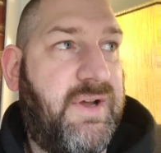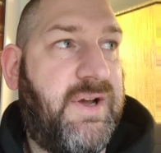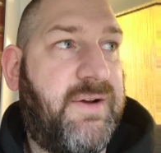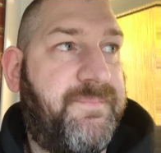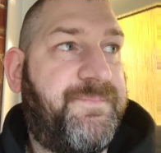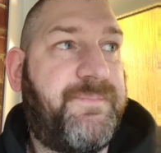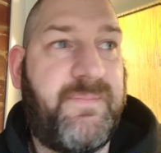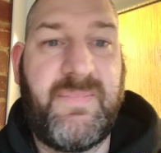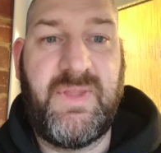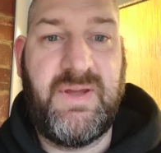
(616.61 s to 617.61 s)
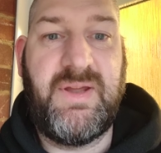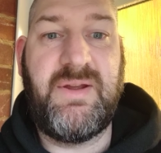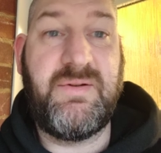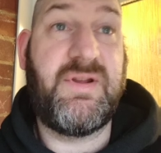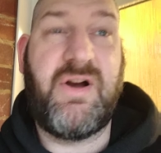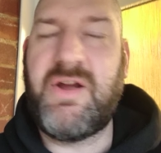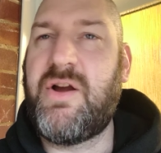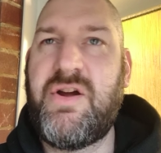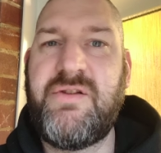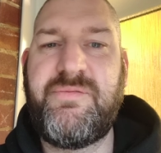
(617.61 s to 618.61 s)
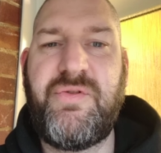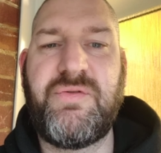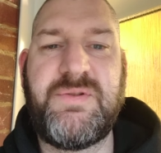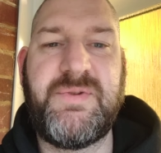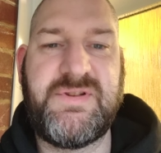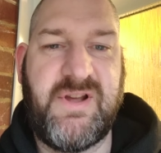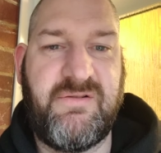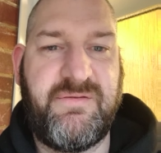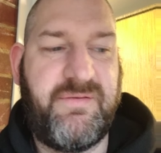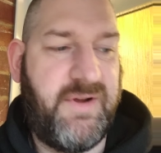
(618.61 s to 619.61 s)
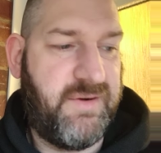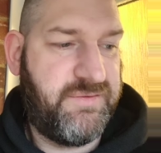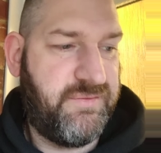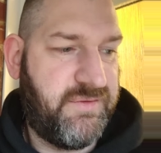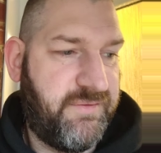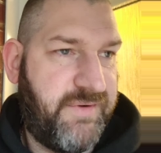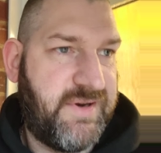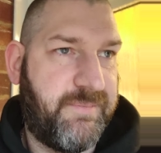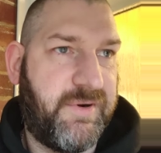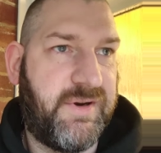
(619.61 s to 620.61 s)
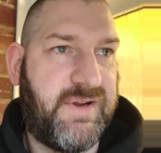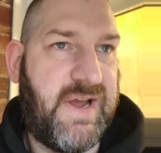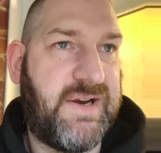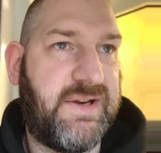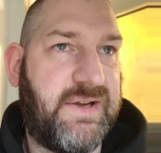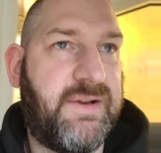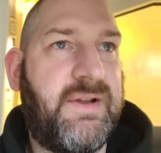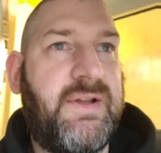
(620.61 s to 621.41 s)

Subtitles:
I kind of thought to myself, I was talking to a friend of mine in Canada